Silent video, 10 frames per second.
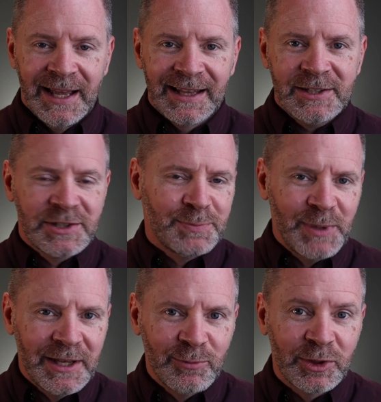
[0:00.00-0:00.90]
Let's just
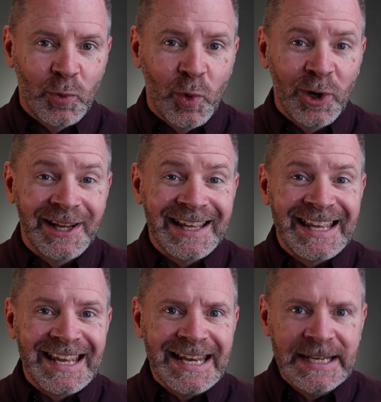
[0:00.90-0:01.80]
begin with the word
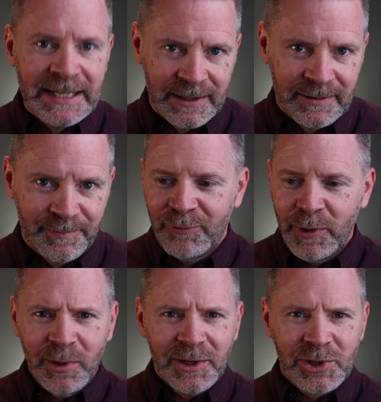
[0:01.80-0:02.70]
Eden. If
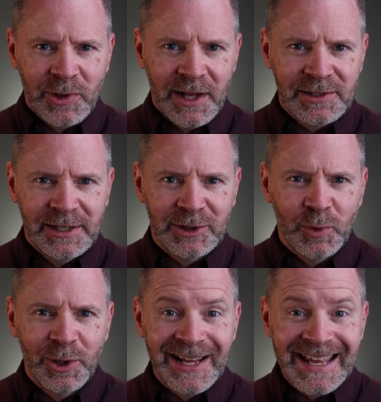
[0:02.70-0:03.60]
we were to translate the
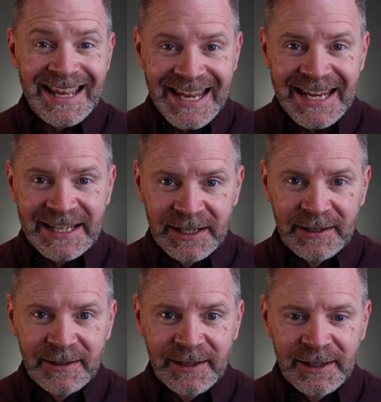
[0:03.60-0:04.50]
word
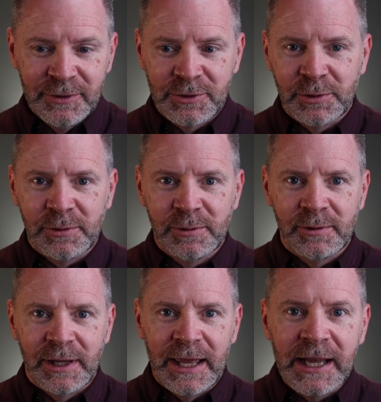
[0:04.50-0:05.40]
Eden
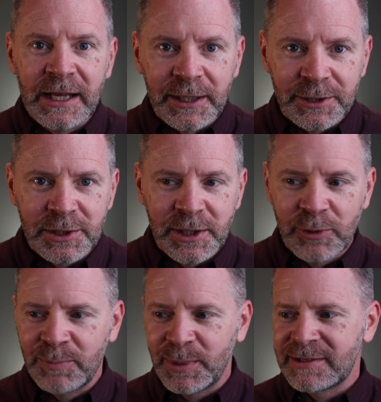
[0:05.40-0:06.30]
into English, it
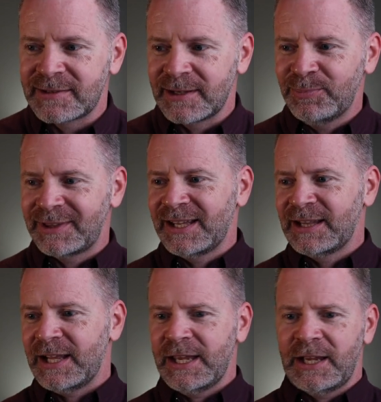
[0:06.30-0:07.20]
would be something
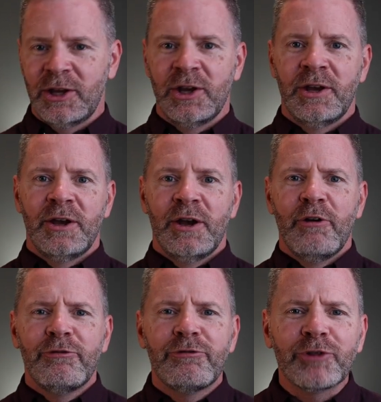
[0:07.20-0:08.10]
like
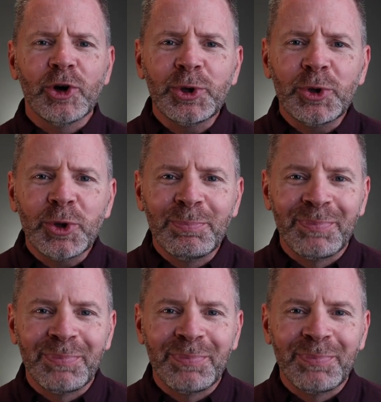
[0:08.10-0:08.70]
fertile